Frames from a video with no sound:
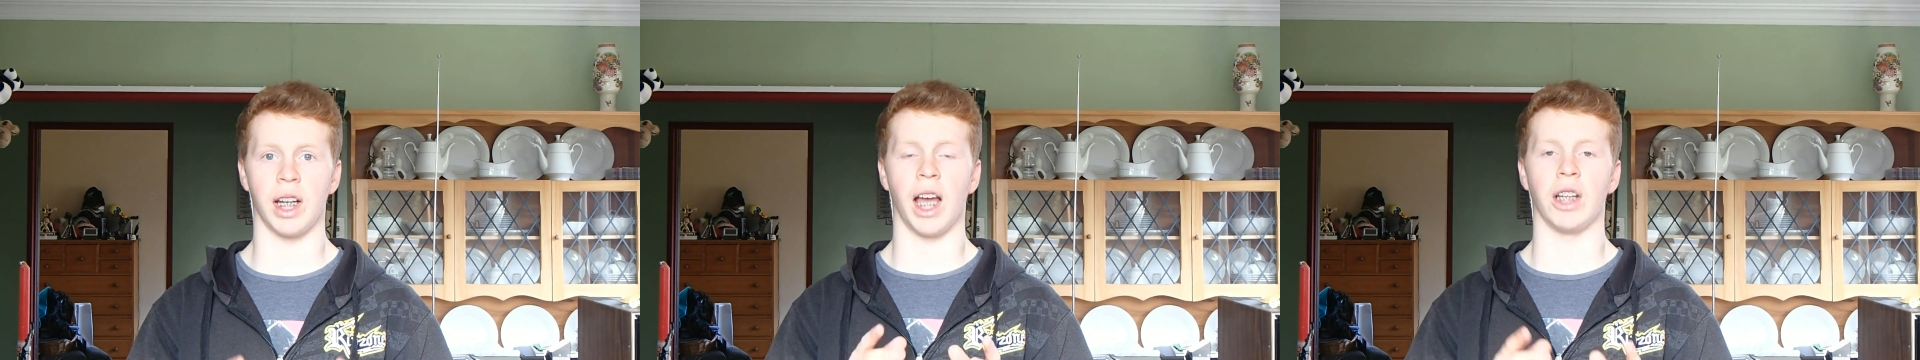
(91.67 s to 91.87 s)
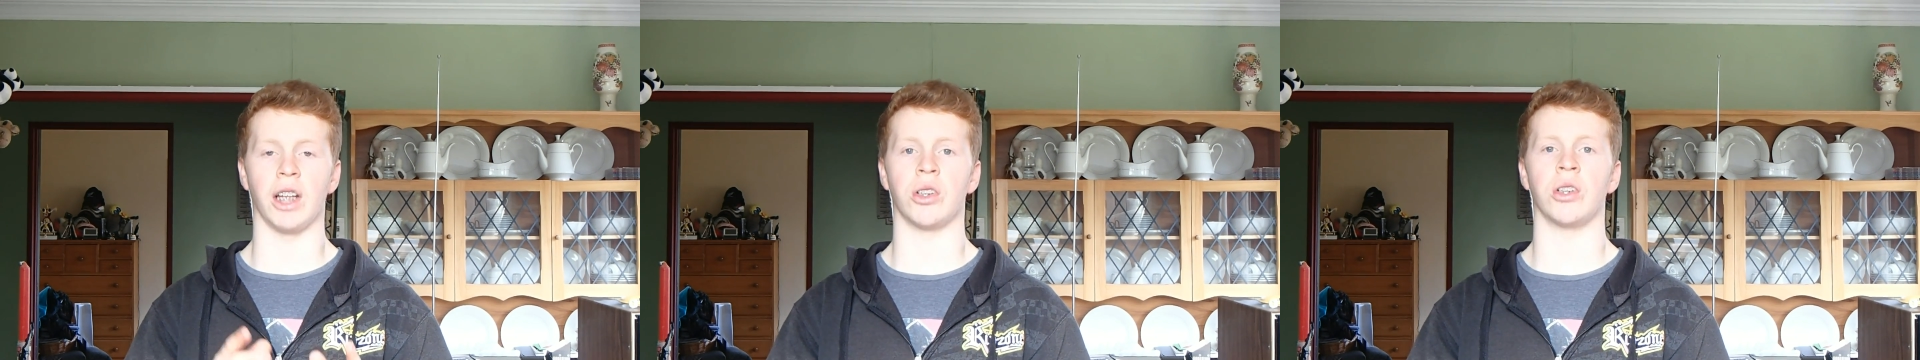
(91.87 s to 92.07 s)

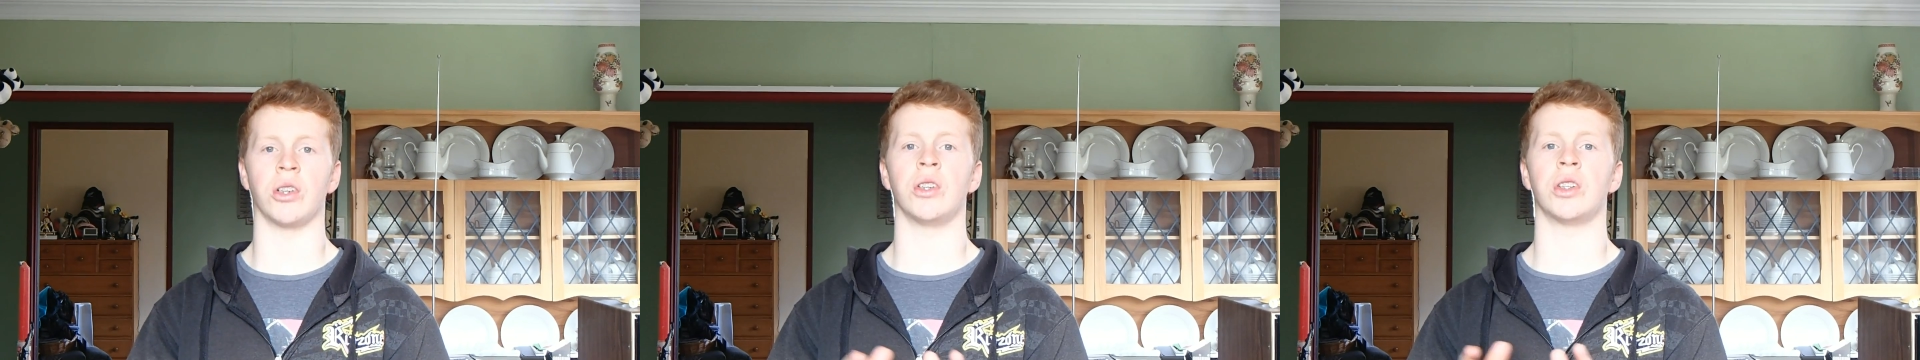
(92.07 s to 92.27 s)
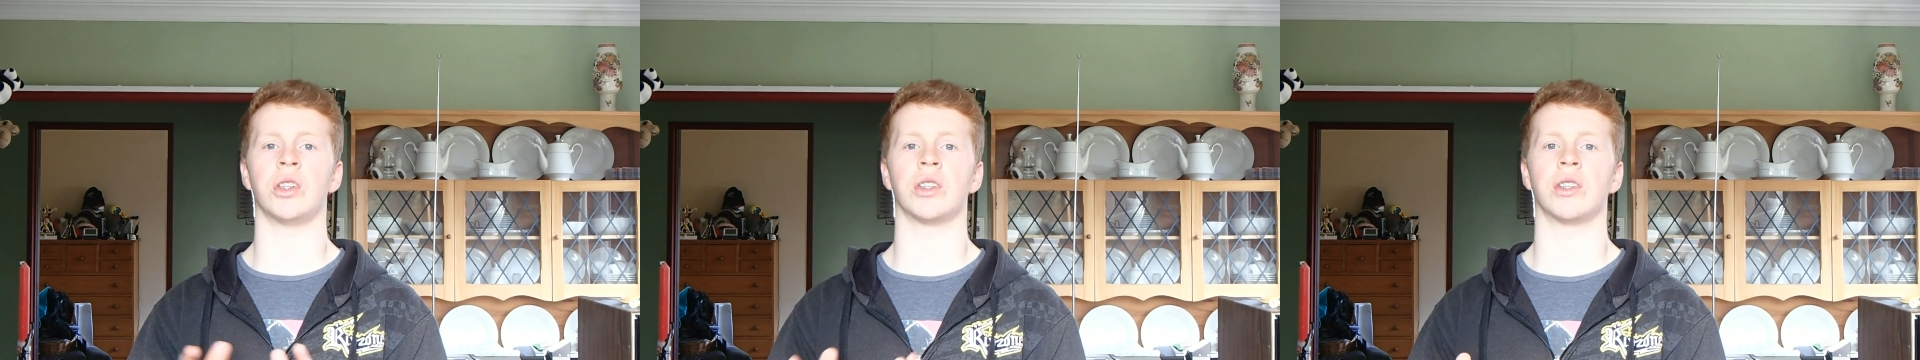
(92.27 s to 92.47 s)
and should
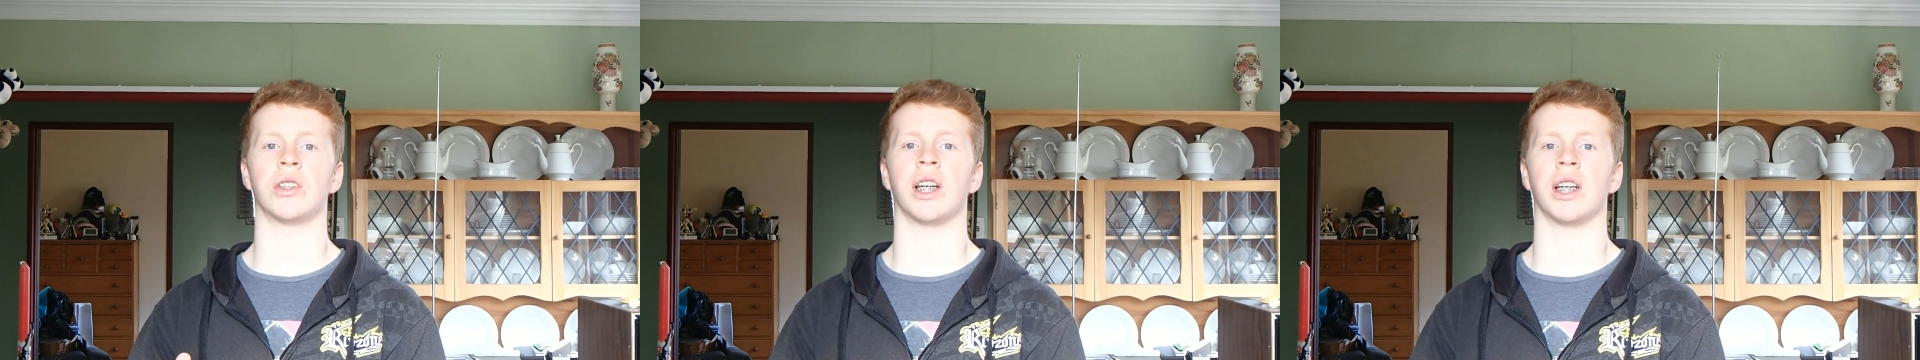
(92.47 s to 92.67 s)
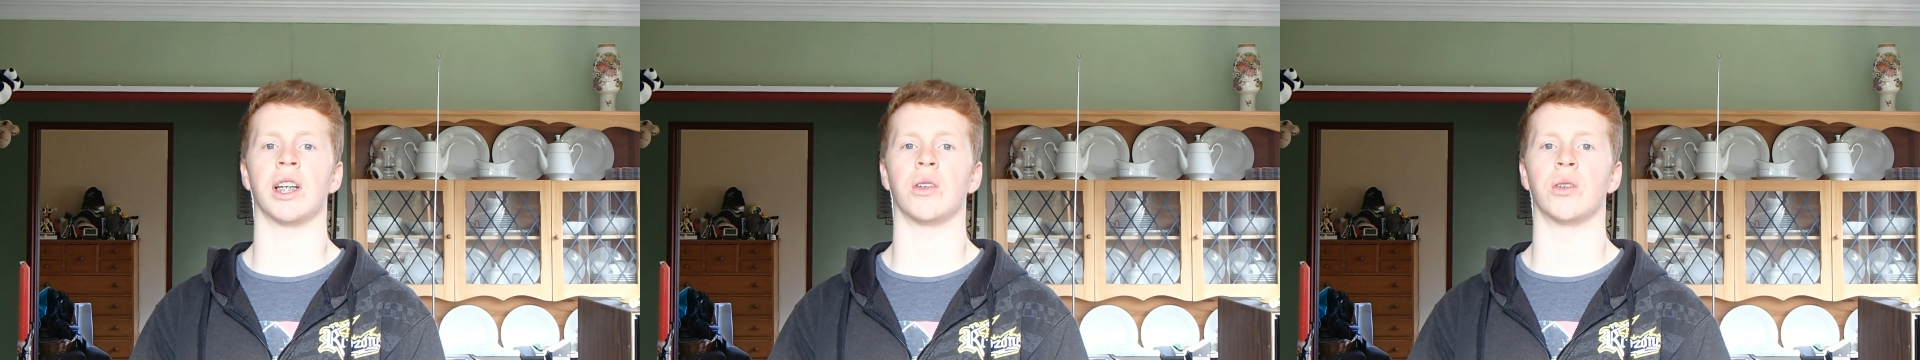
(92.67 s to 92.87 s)
you still
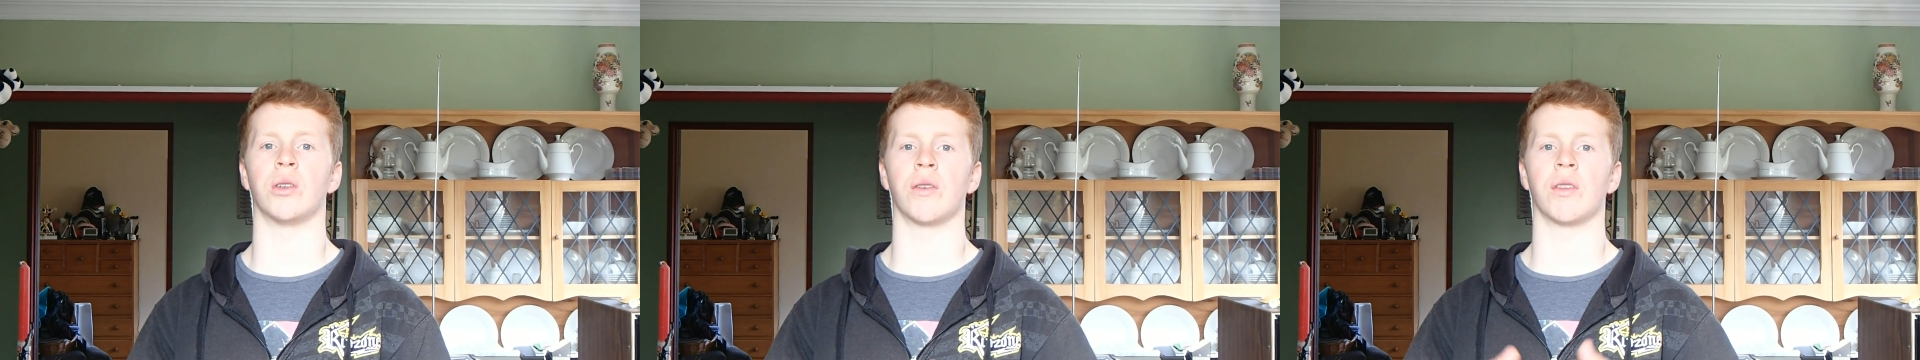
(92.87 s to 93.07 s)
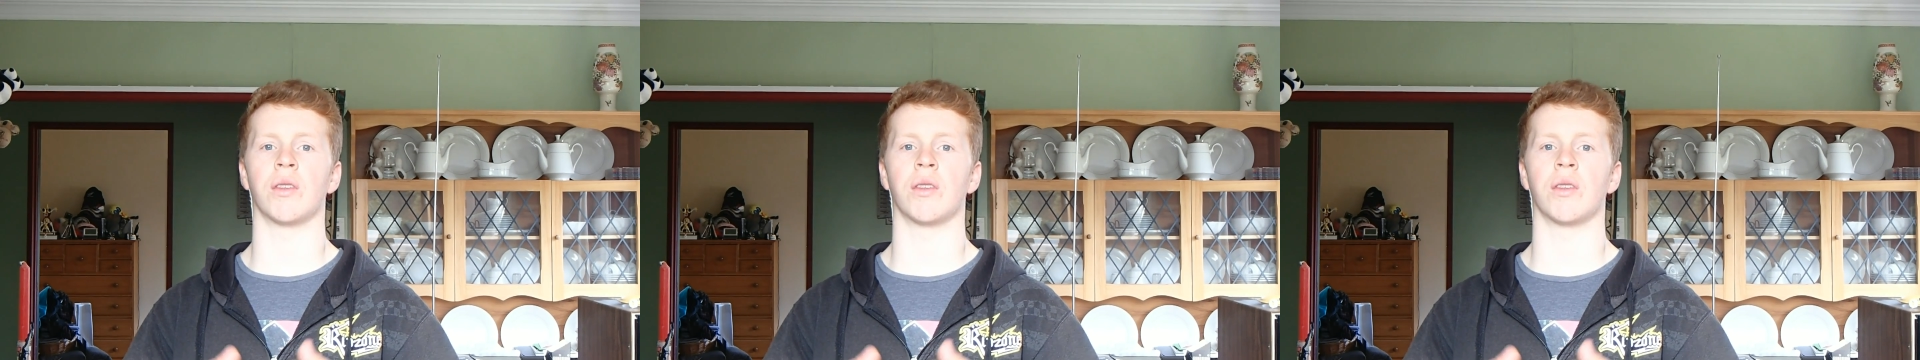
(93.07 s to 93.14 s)
hit all of